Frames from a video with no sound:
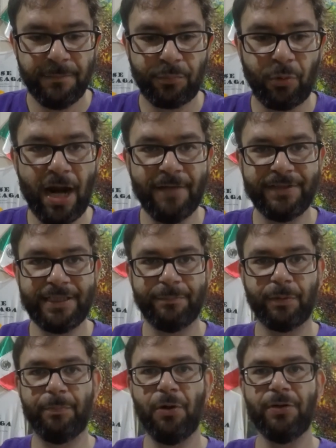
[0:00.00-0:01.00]
privacy,
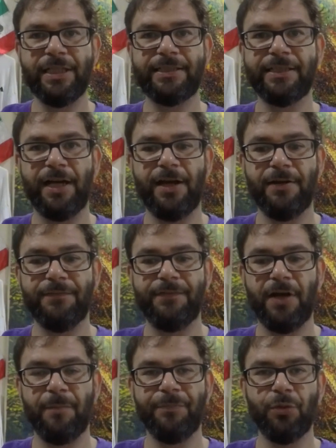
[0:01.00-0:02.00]
proponents of
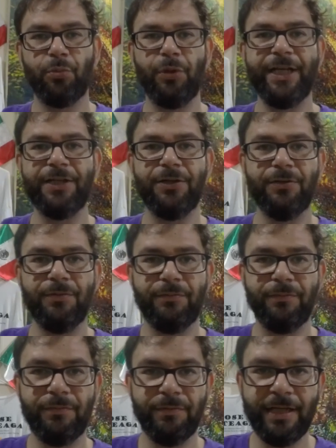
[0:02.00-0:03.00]
um, the real
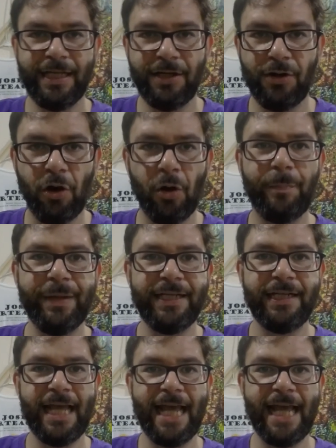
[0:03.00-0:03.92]
open